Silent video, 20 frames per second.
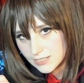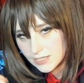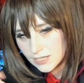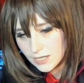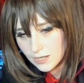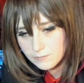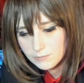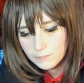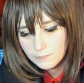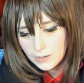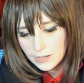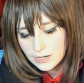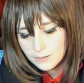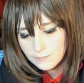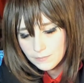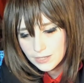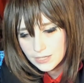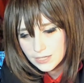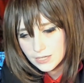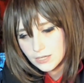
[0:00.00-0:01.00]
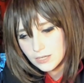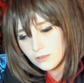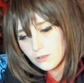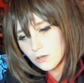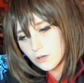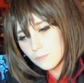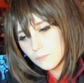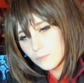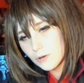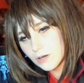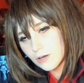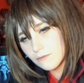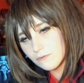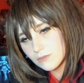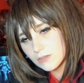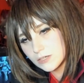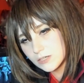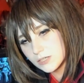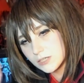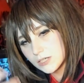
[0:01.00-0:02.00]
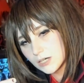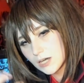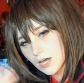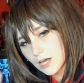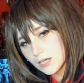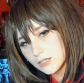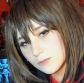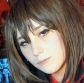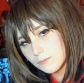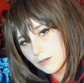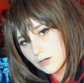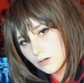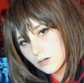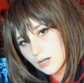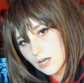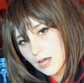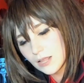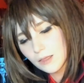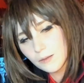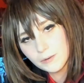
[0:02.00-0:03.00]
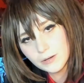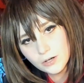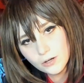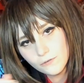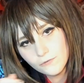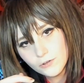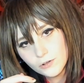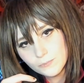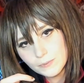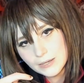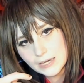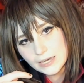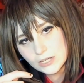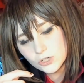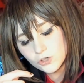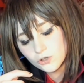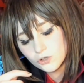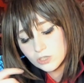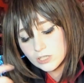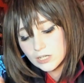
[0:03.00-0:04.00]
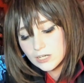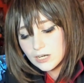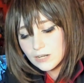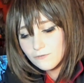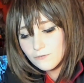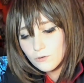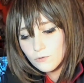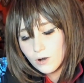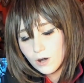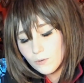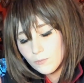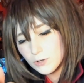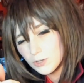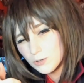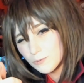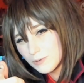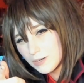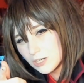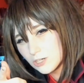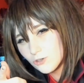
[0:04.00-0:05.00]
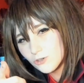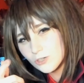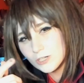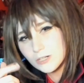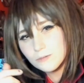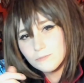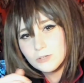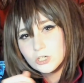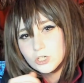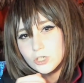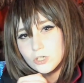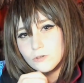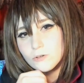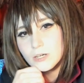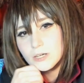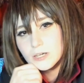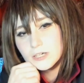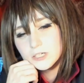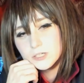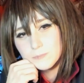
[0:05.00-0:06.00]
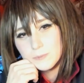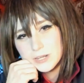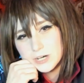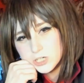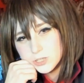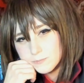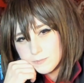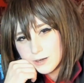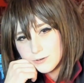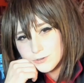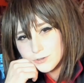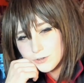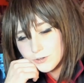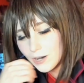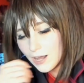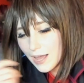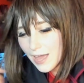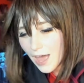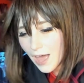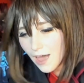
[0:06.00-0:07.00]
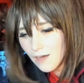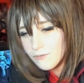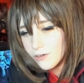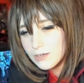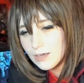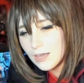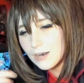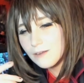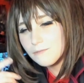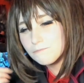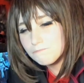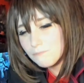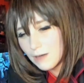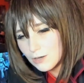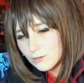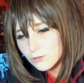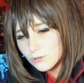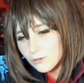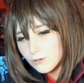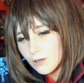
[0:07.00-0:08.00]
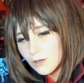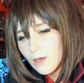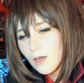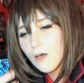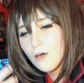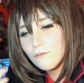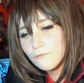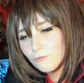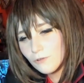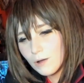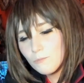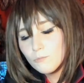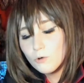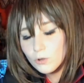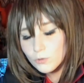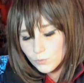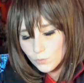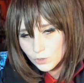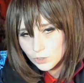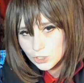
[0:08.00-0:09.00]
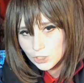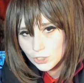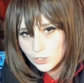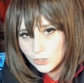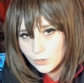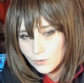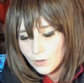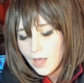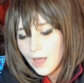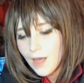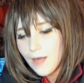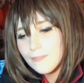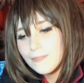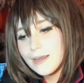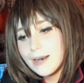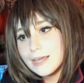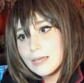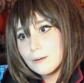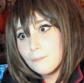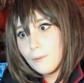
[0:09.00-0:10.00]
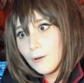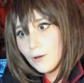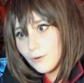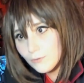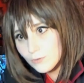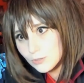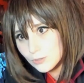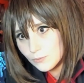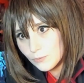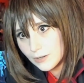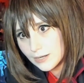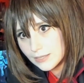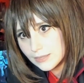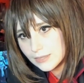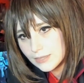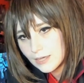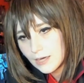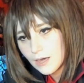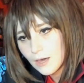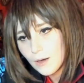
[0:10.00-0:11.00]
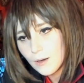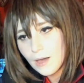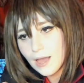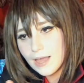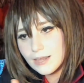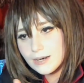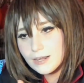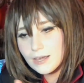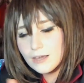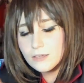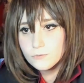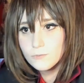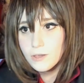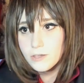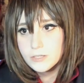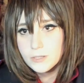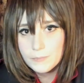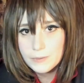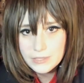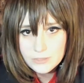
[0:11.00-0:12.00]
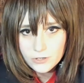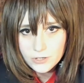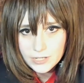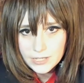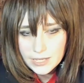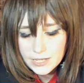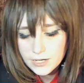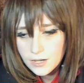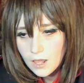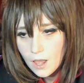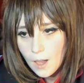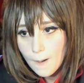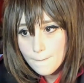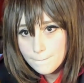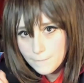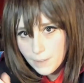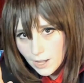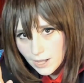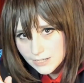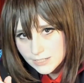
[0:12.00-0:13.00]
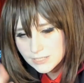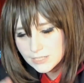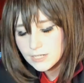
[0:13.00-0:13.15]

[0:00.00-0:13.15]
I'm debating making a lookbook of this cosplay or not. Let me know if you'd be interested, and if you are, would you be interested in me shooting a Spanish Mausert? I have a Mausert from World War II that I can pose with, and as well as a P-38, but